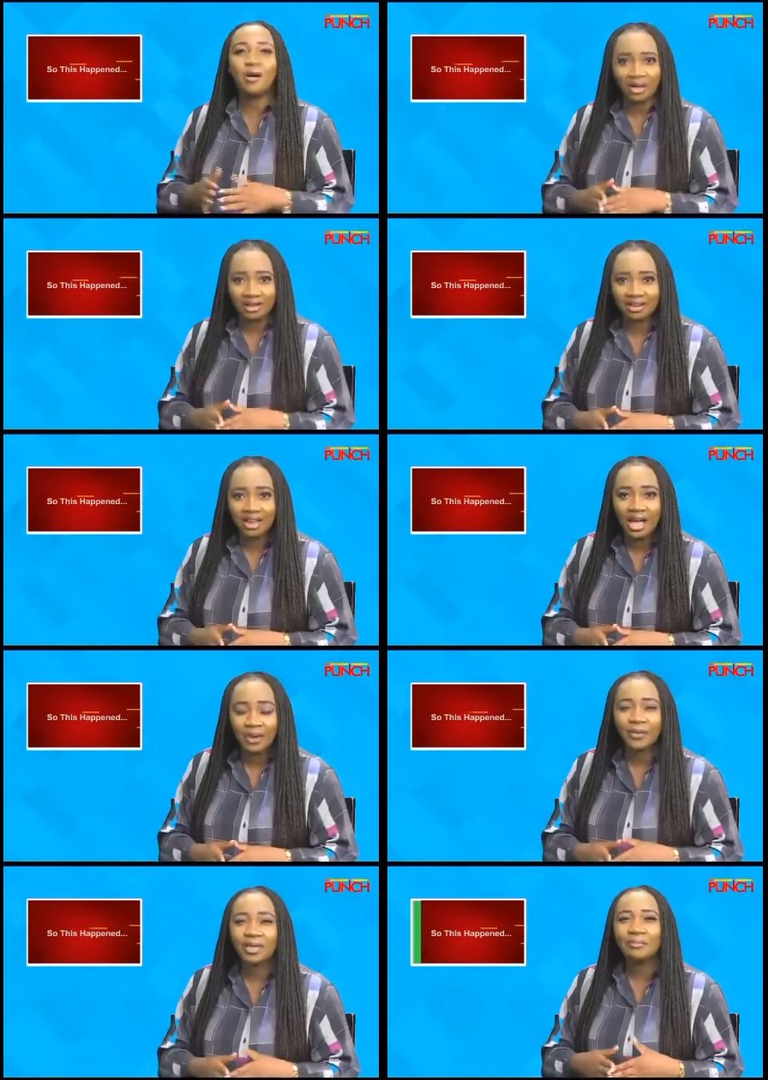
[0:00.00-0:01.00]
on,
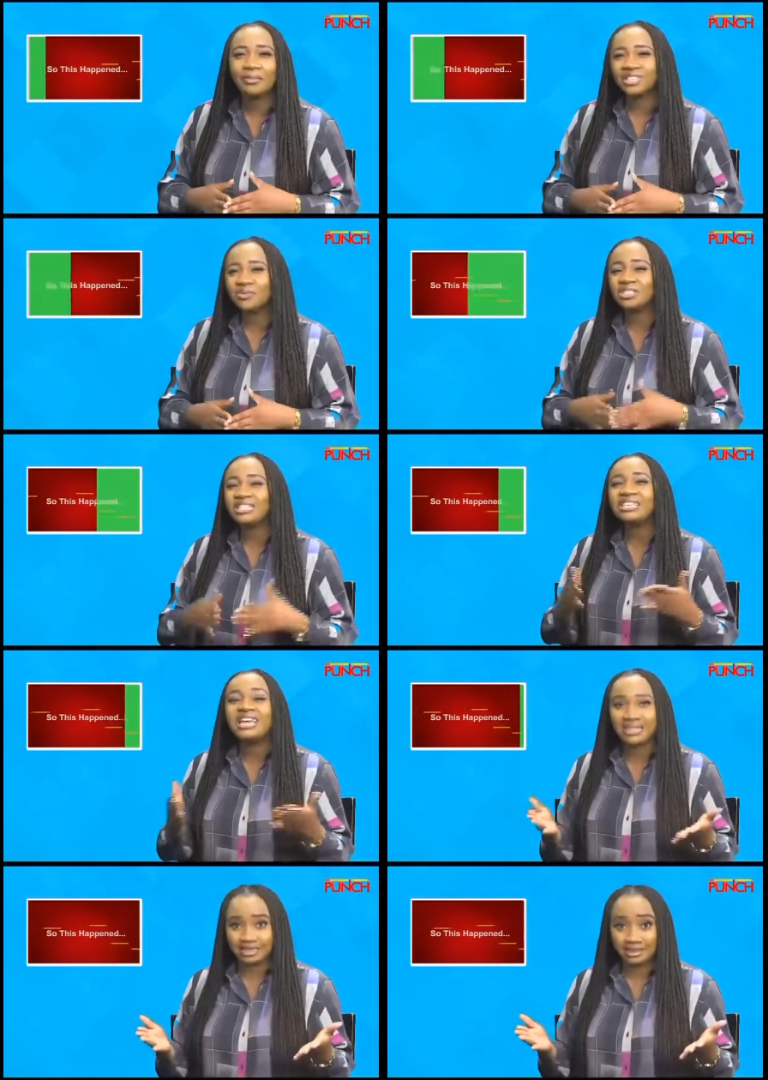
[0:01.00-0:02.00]
we are met with
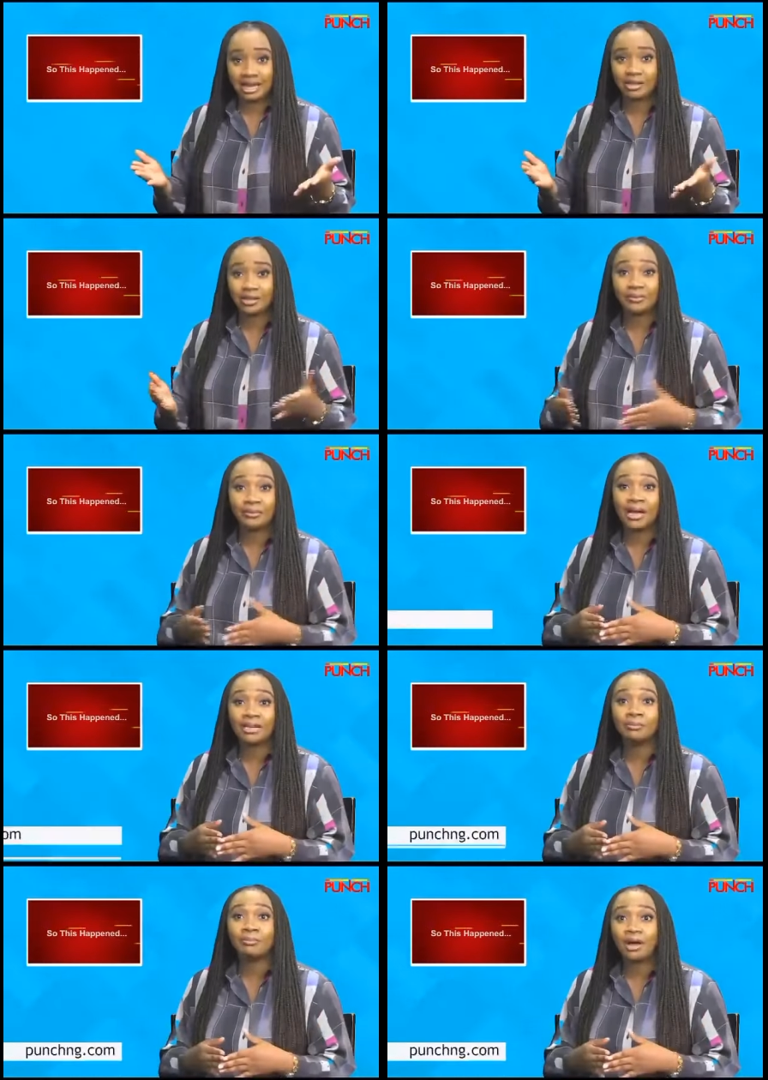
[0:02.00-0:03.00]
yet another
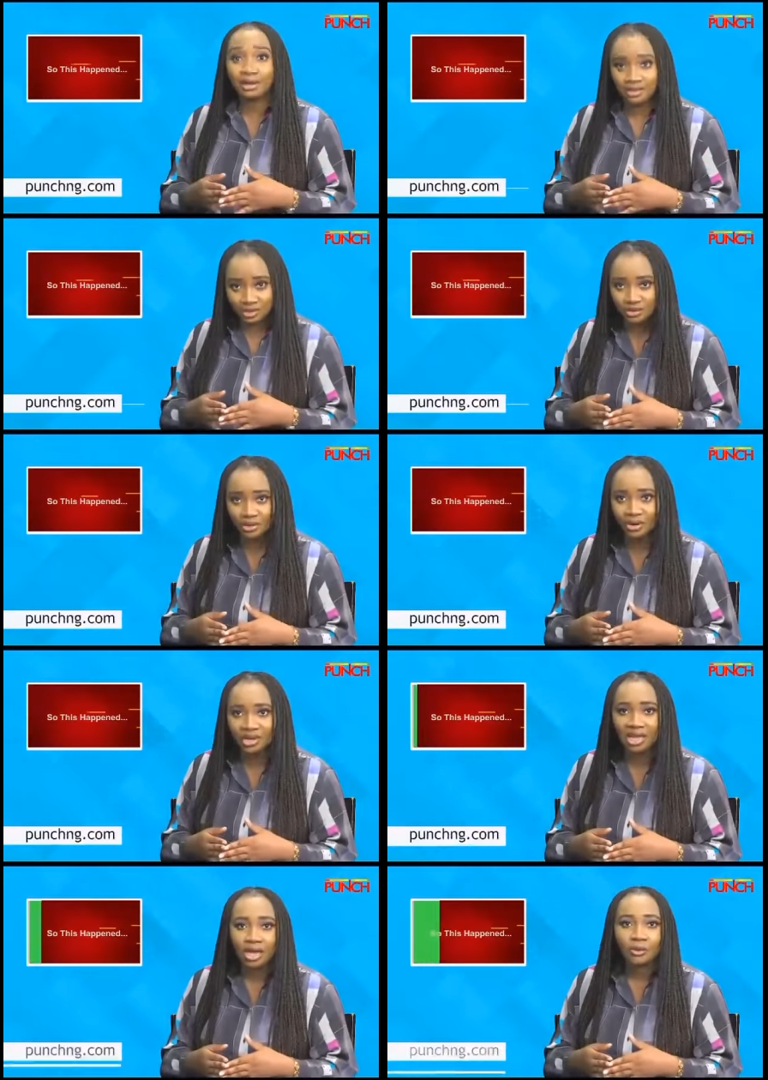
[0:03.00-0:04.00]
mind boggling
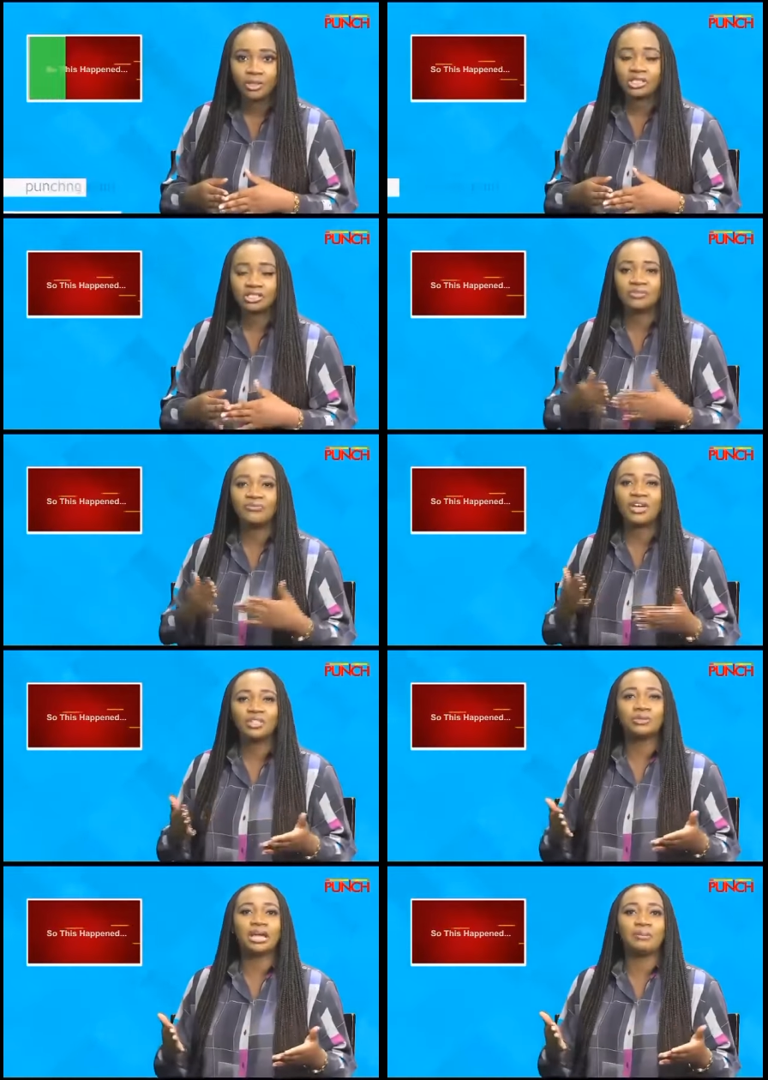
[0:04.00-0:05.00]
story, which is the
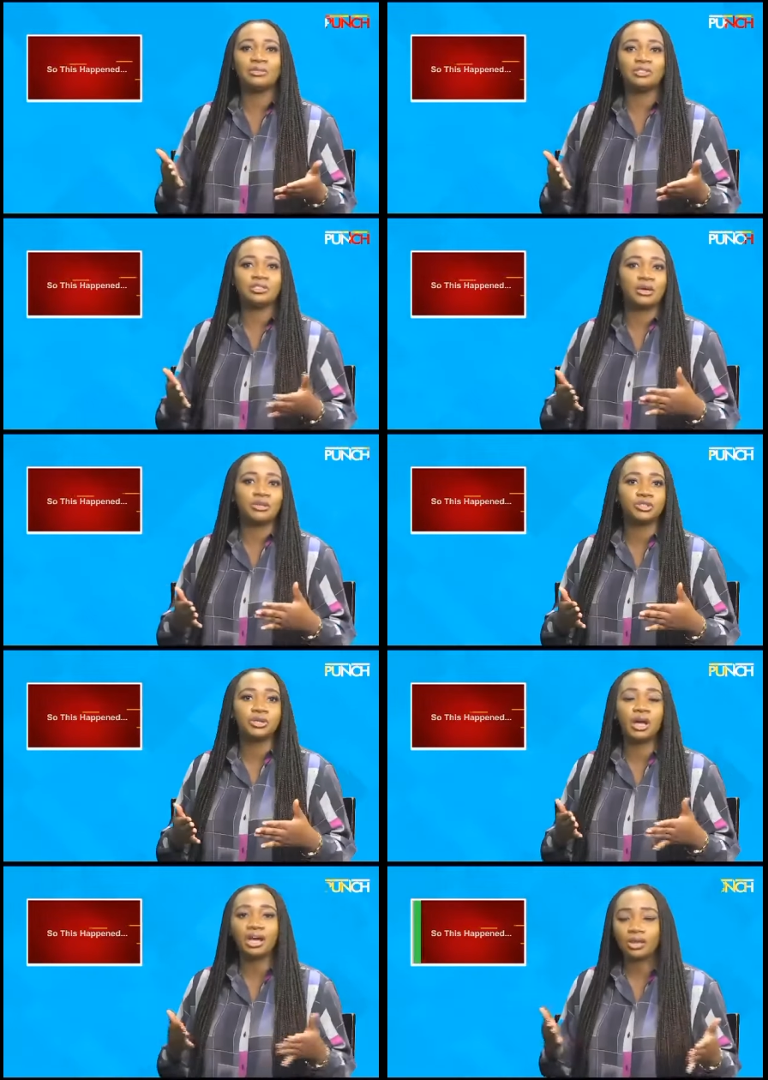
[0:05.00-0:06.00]
Federal Capital Territory
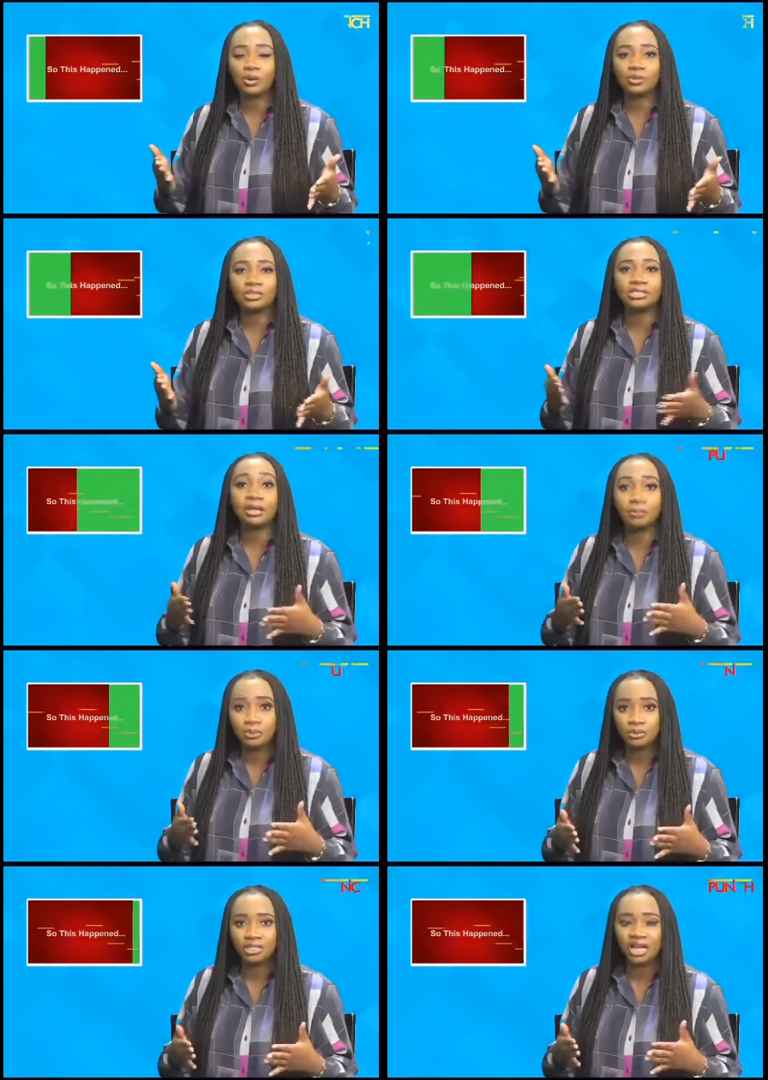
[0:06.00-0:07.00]
High Court in
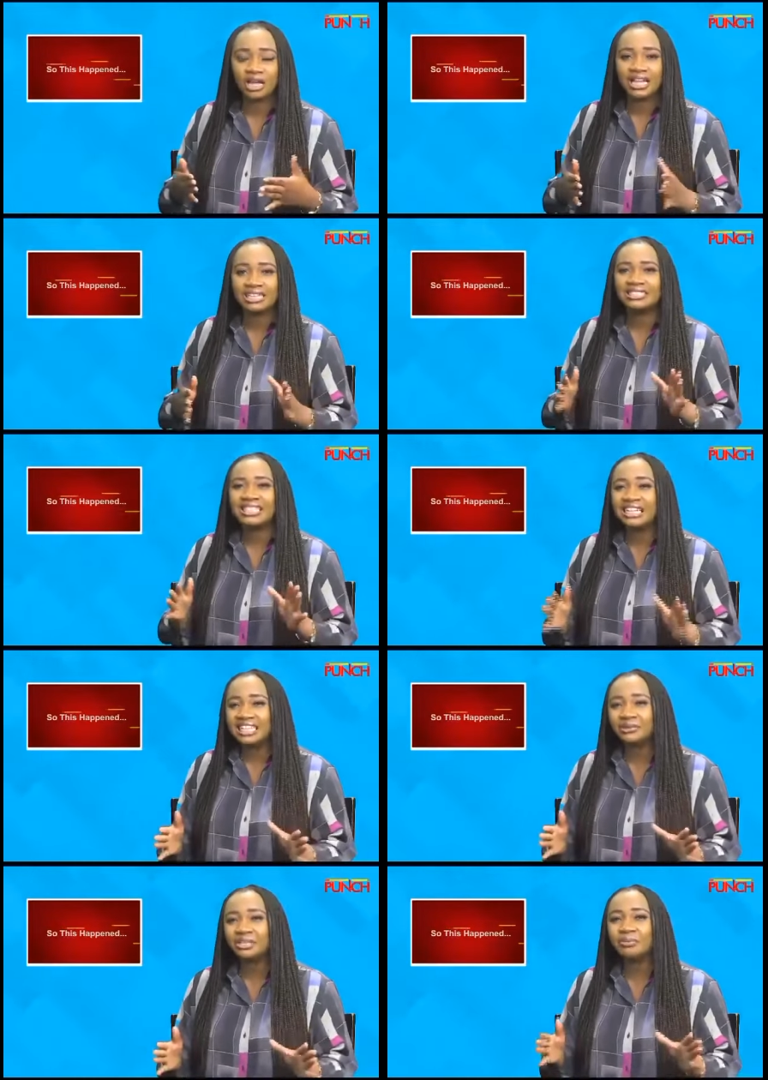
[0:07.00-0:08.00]
Abuja
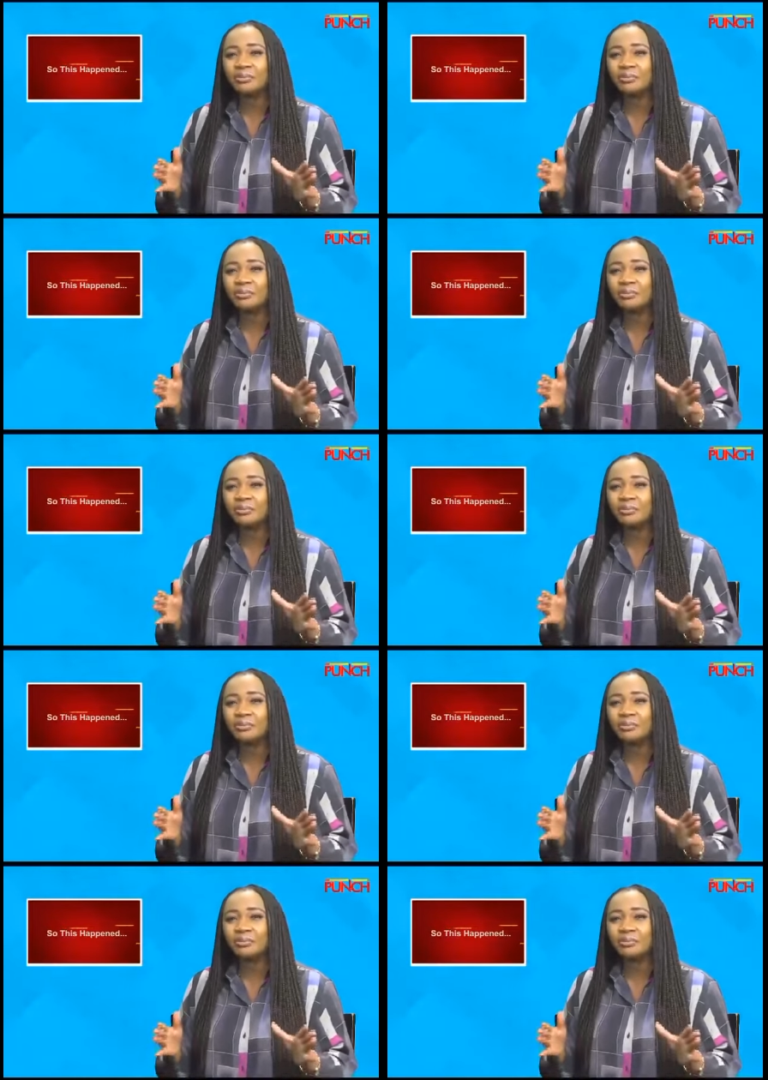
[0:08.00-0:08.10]
declaring the